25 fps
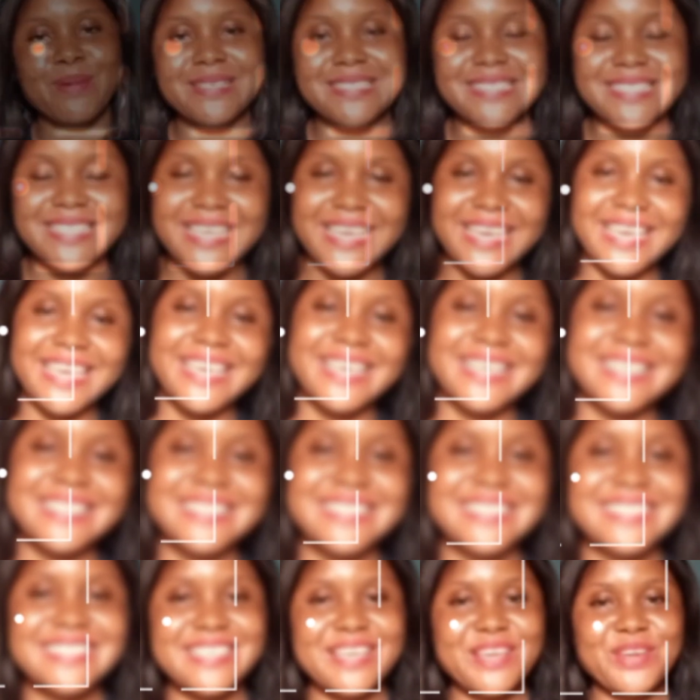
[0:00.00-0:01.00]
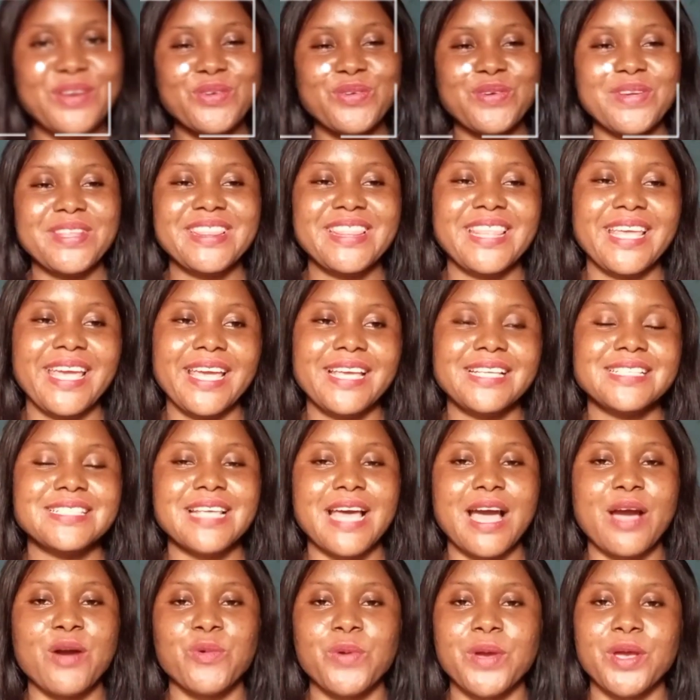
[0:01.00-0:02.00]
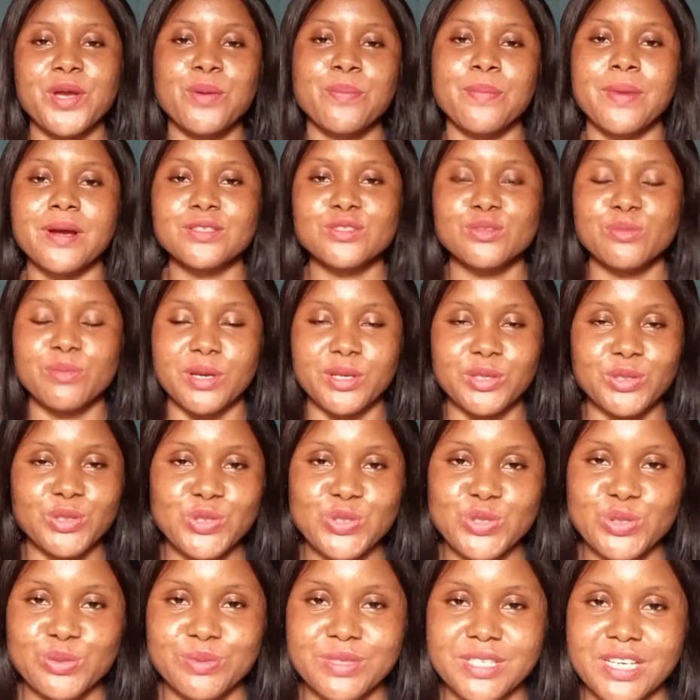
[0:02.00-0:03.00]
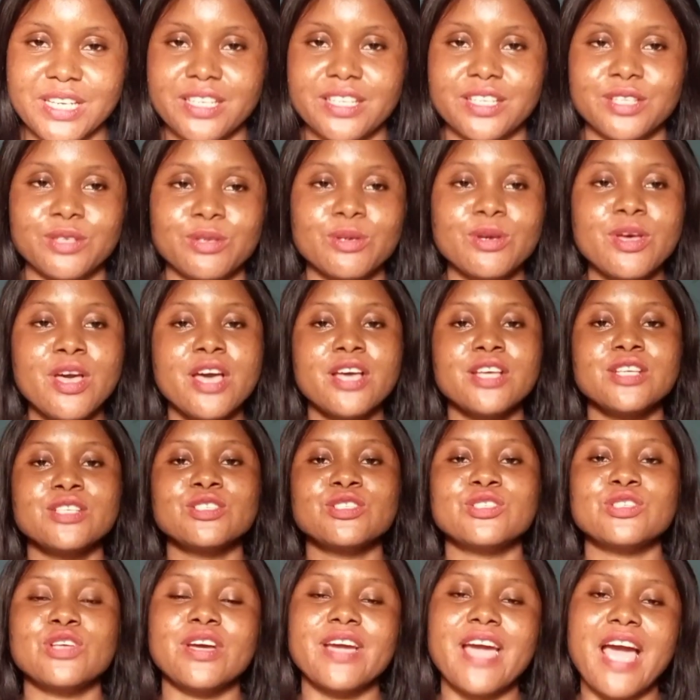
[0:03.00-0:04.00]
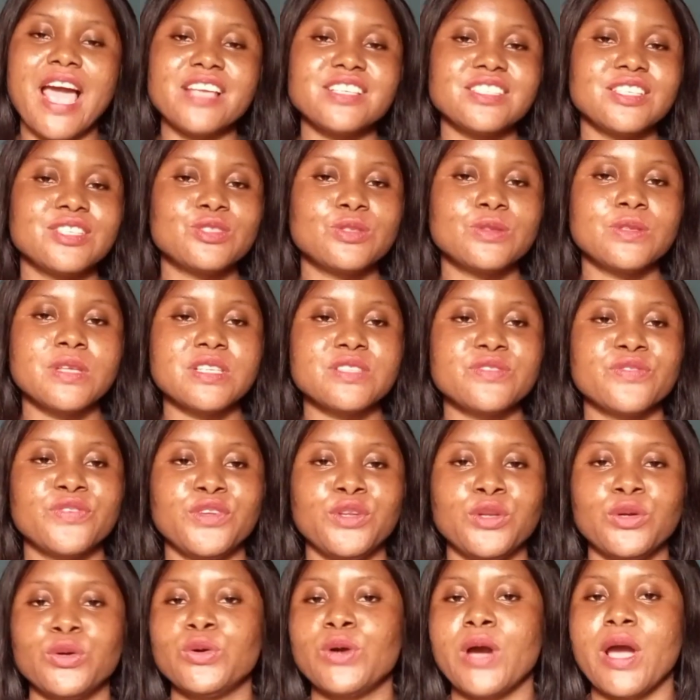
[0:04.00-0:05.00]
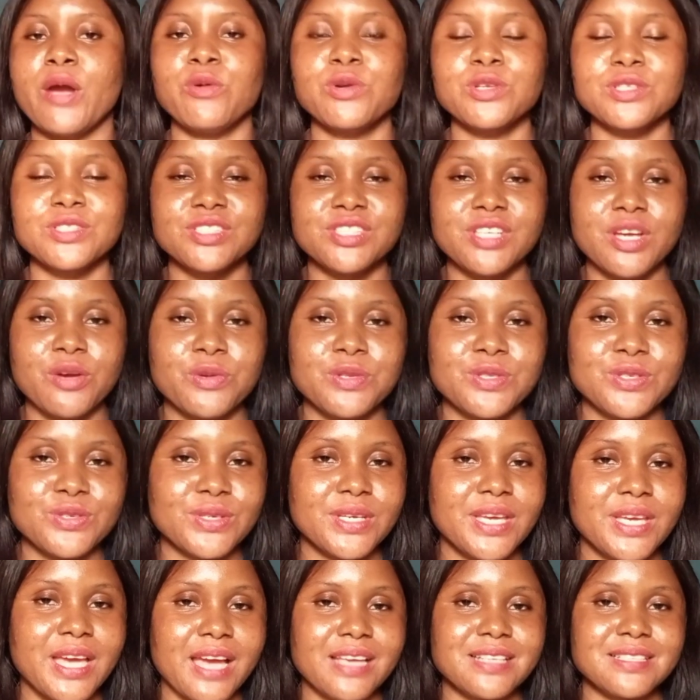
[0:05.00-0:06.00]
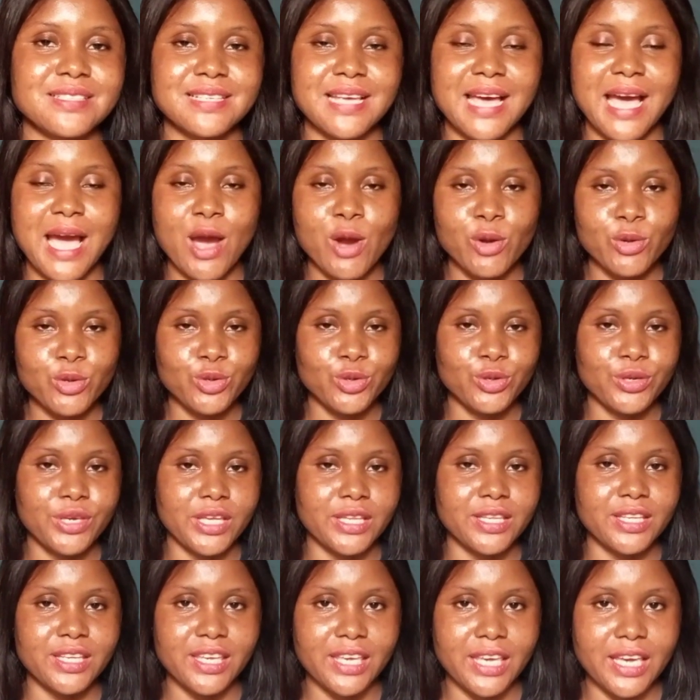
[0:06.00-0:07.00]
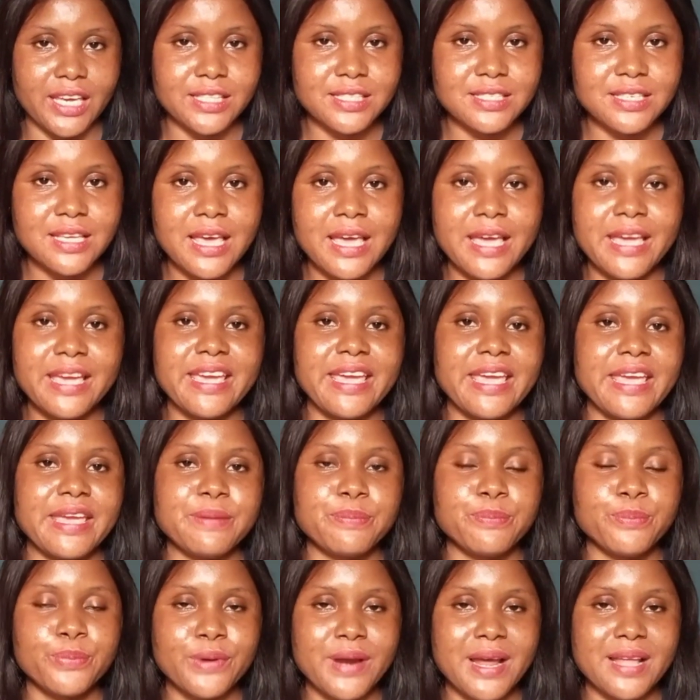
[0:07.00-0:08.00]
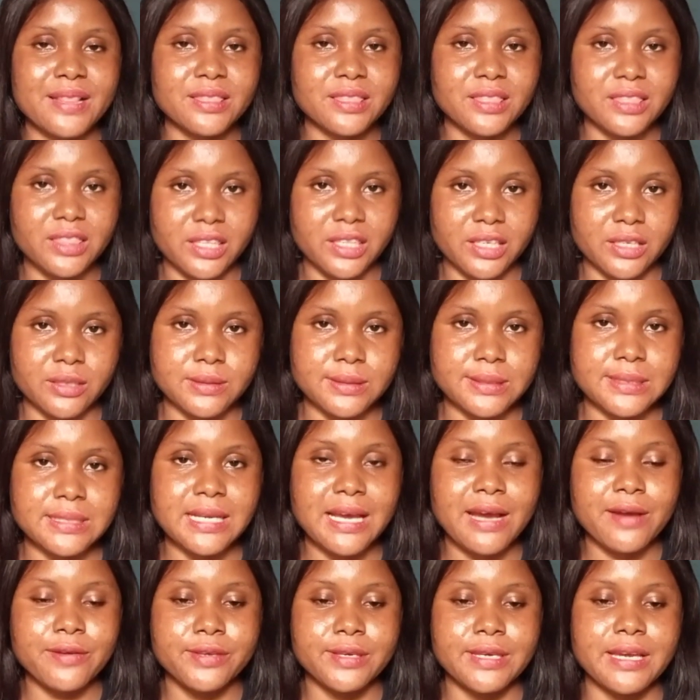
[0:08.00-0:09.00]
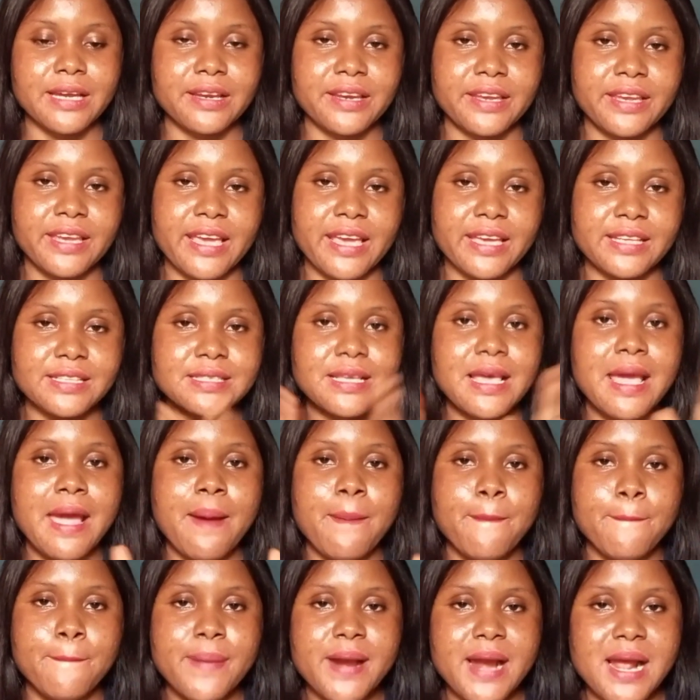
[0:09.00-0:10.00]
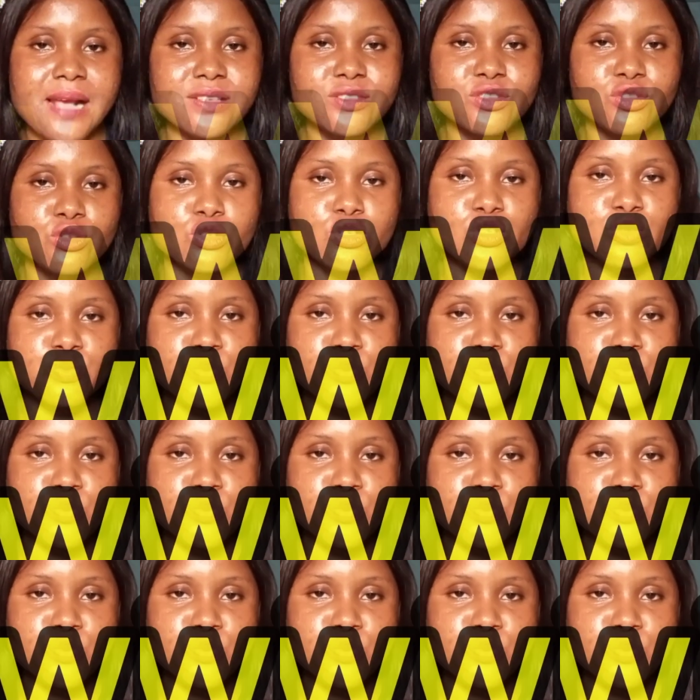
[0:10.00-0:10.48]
besties, greetings and welcome back to my YouTube channel. So guys, in today's video I want to share with you guys how you can get a brand deals, how you can get brands to